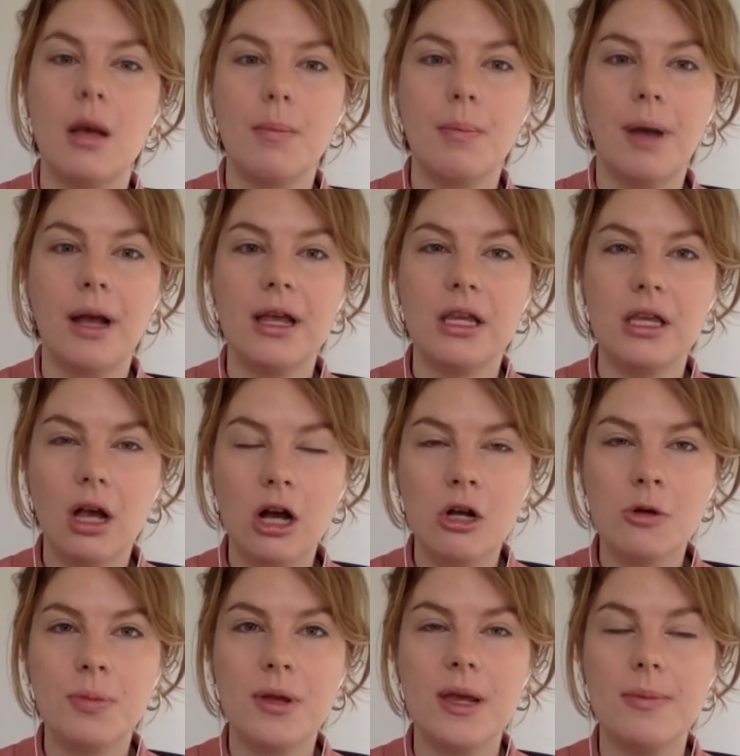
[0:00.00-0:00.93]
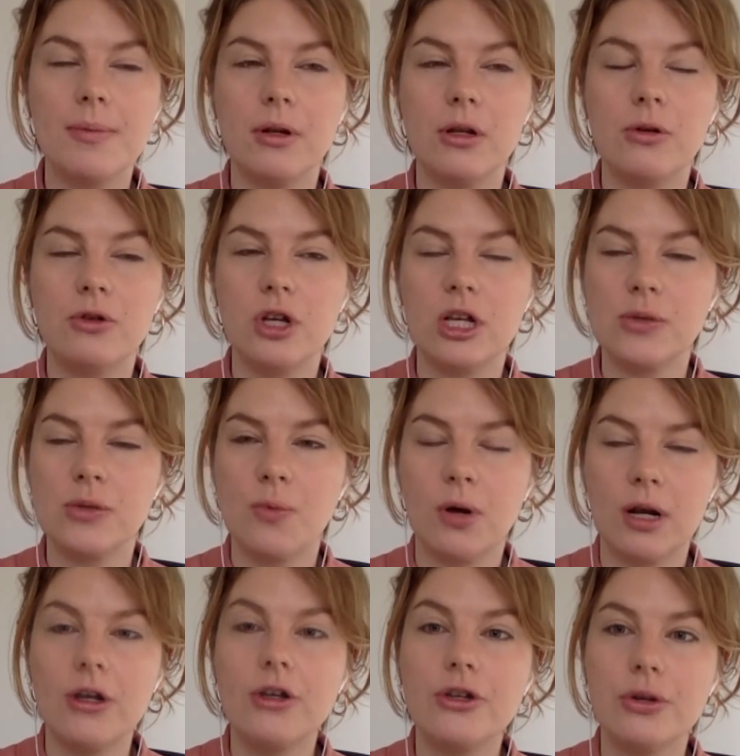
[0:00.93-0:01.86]
by young people who just
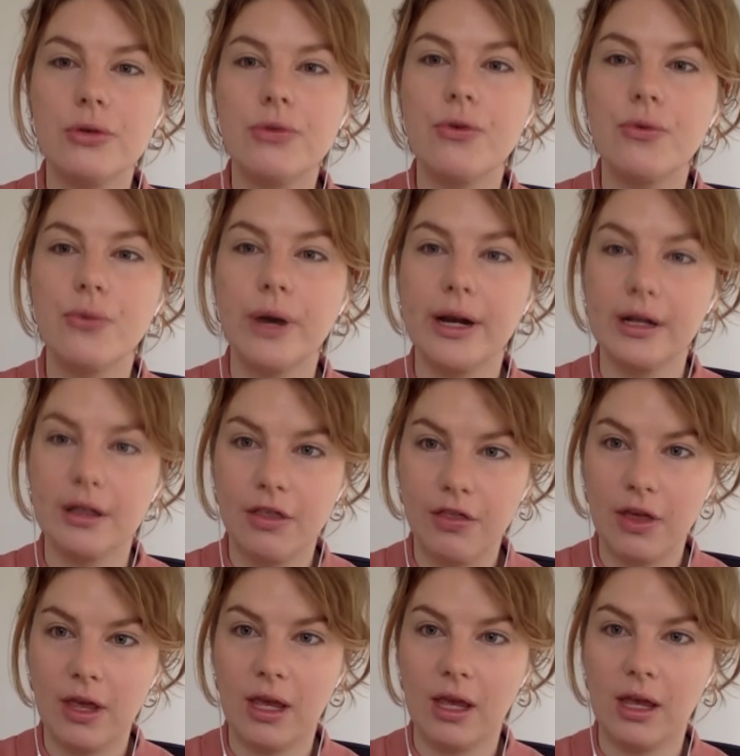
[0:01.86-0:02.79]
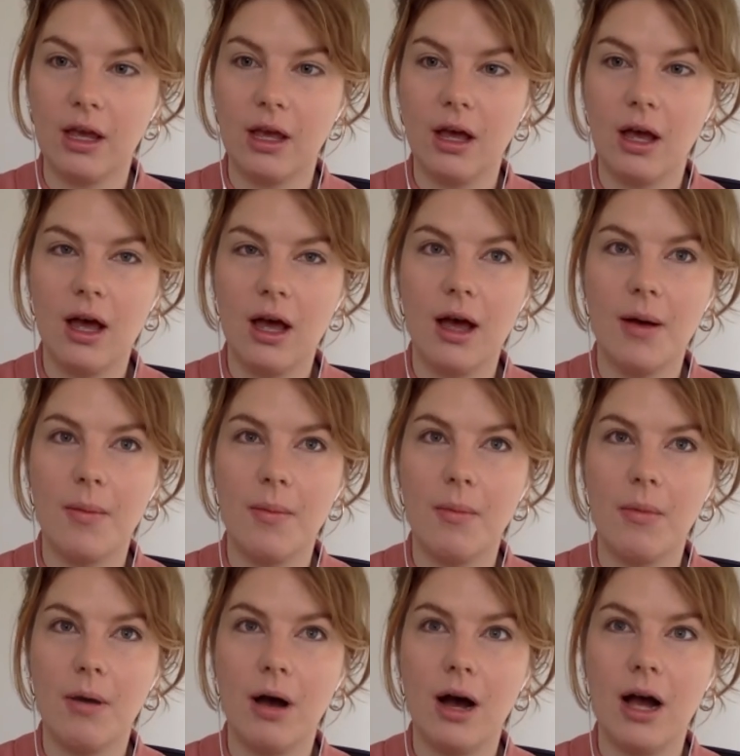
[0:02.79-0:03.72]
want to do the right thing.
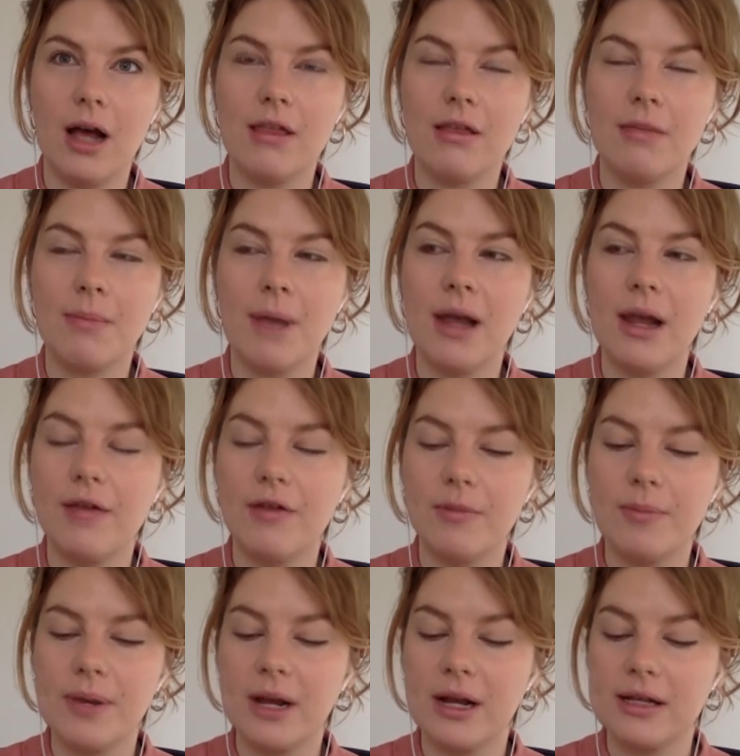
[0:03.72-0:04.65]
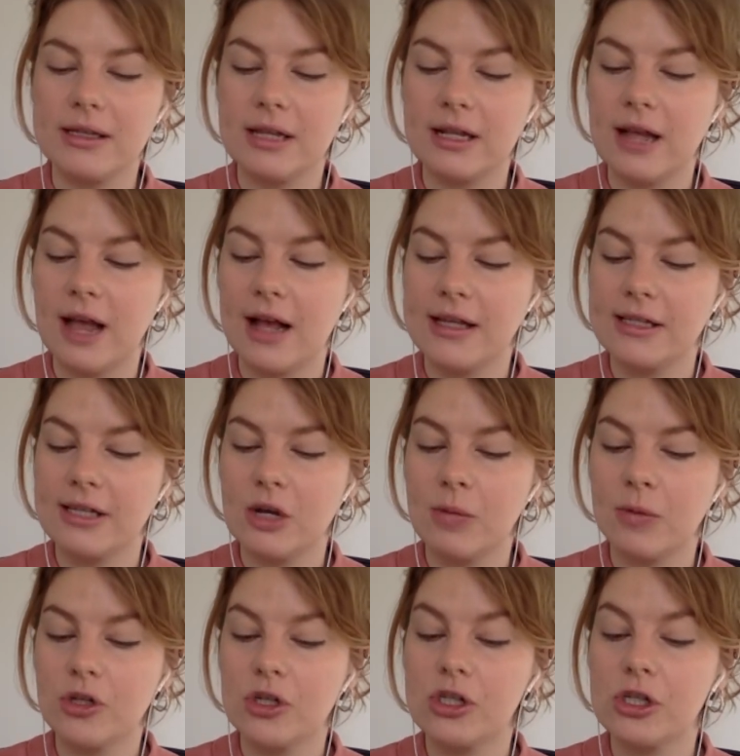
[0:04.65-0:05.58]
I love it because it has so
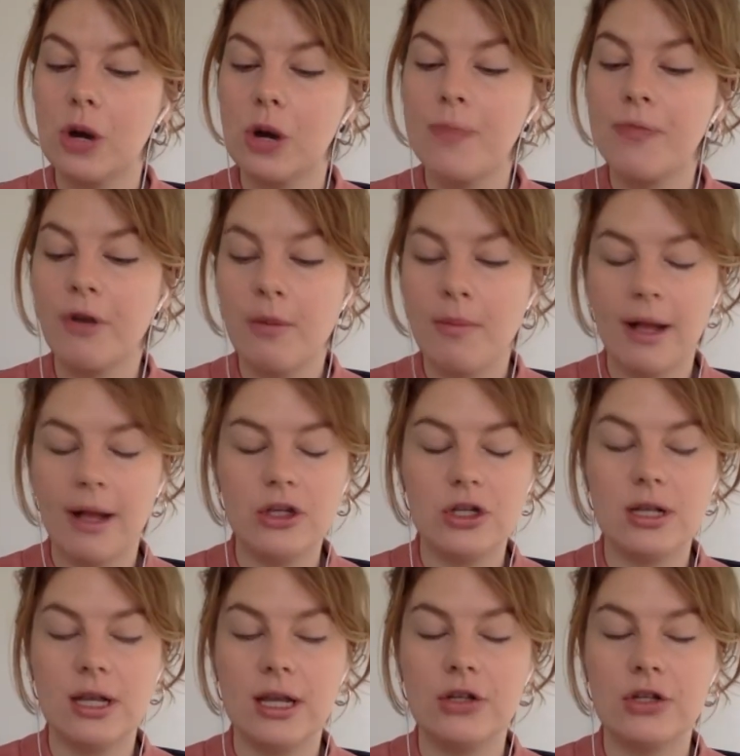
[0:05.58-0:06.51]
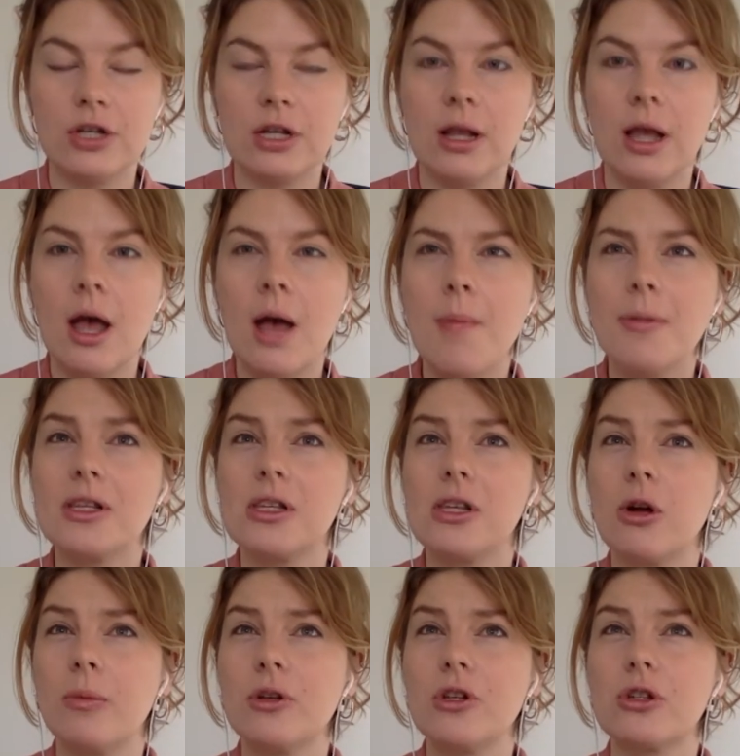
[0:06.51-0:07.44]
much scope for imagination, but
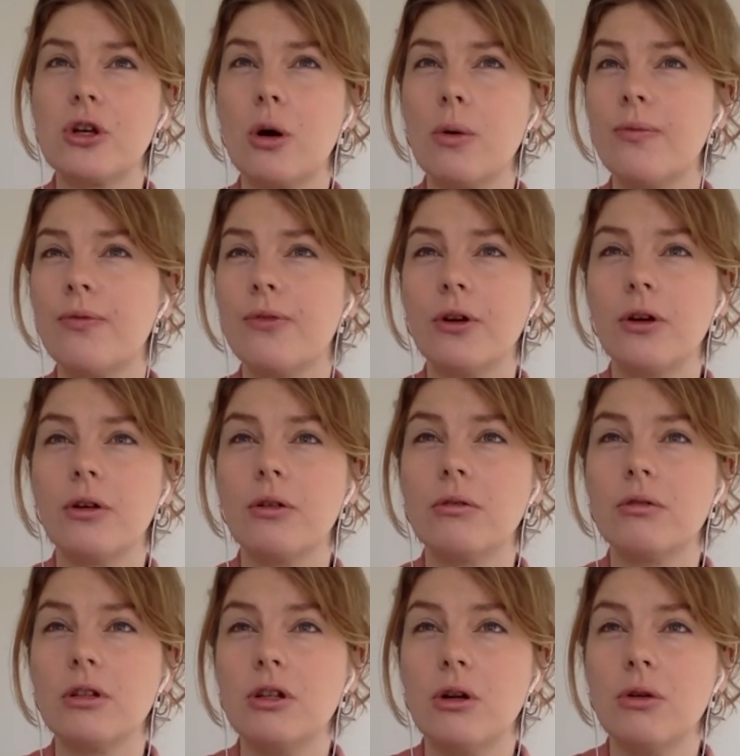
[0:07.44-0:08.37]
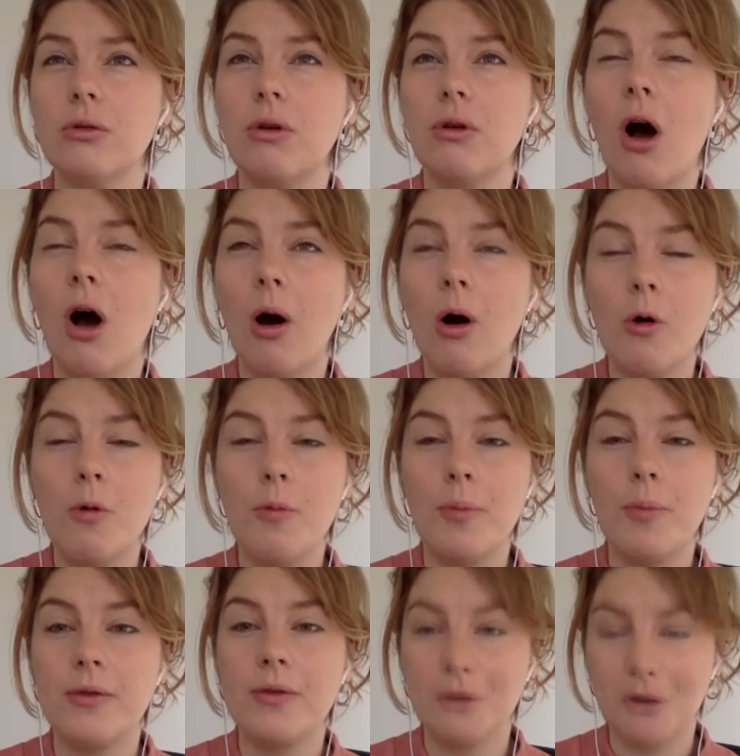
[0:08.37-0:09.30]
so much scope for, you know, hope
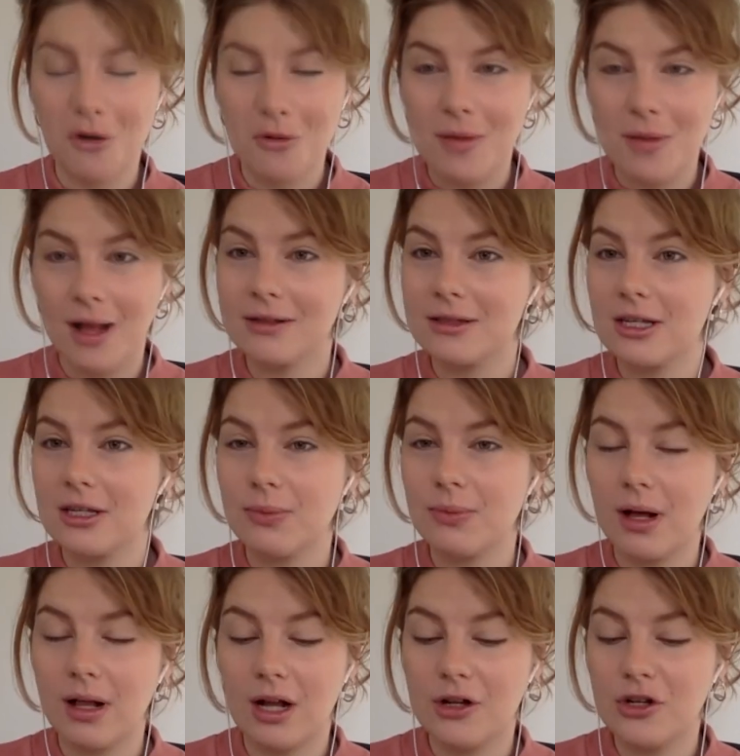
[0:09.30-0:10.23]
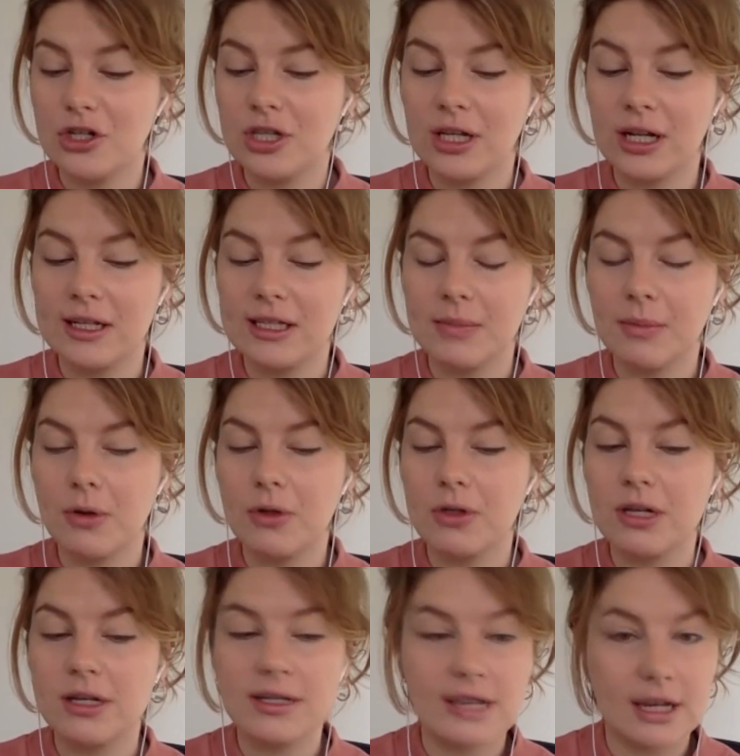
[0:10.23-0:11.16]
and romance as well. I just think it's the
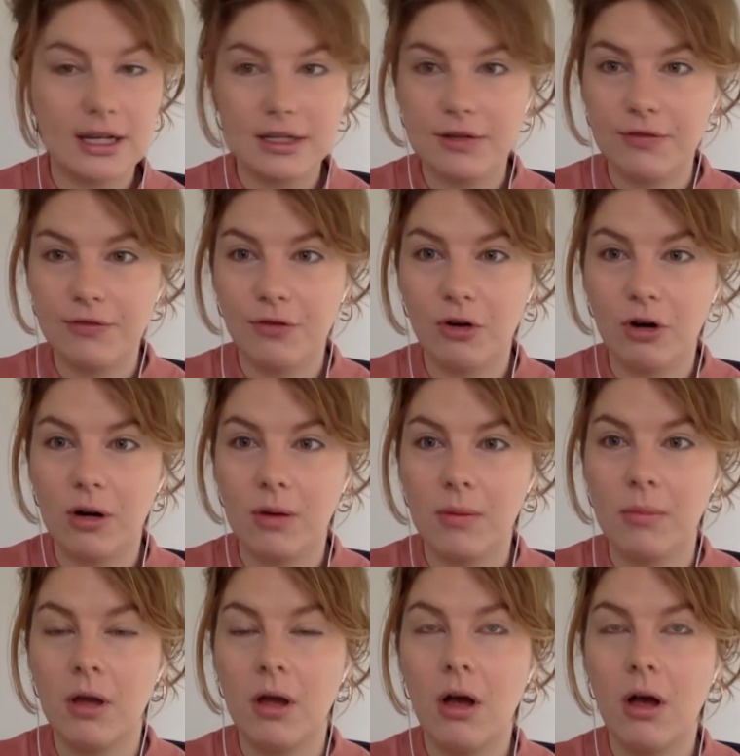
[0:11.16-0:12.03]
most addictive form